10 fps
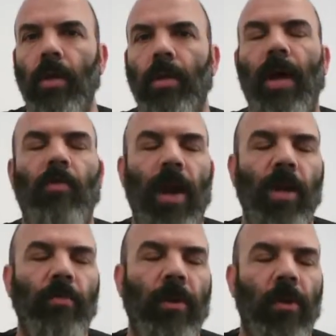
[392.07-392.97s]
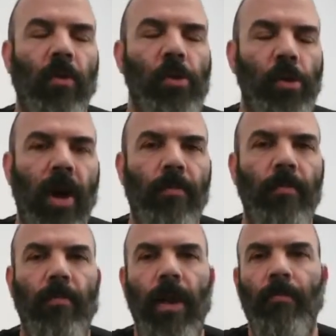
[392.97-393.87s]
Not crash, but it'll
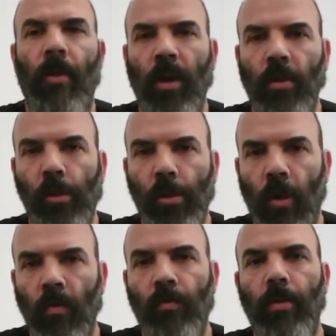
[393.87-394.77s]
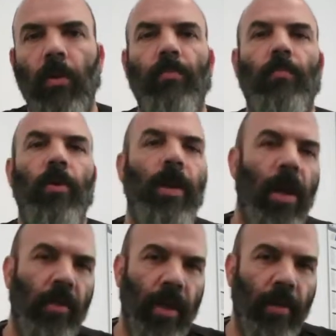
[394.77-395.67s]
stop. It might park the scope. It'll put a
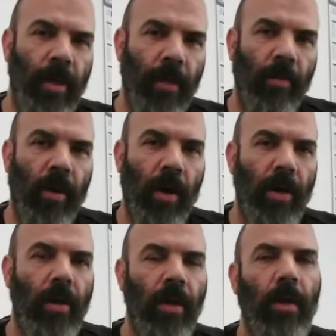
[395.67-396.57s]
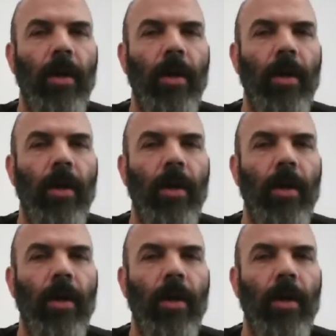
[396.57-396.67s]
countdown timer on.